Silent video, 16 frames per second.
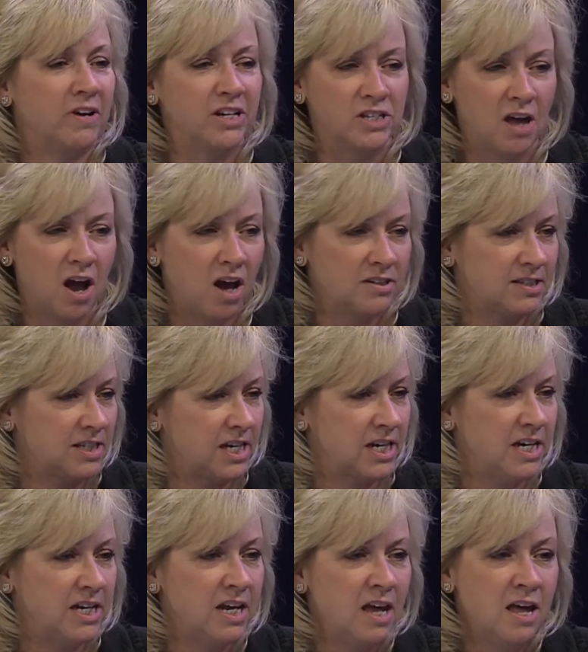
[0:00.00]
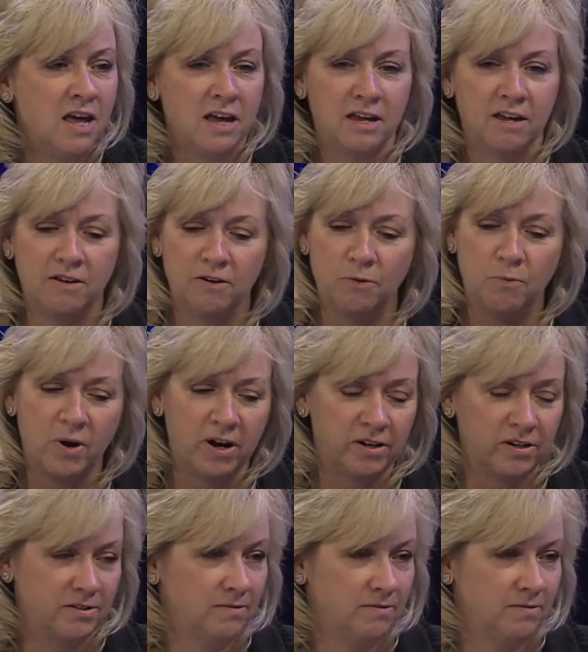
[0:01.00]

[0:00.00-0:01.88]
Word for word: exhausted, you know, we're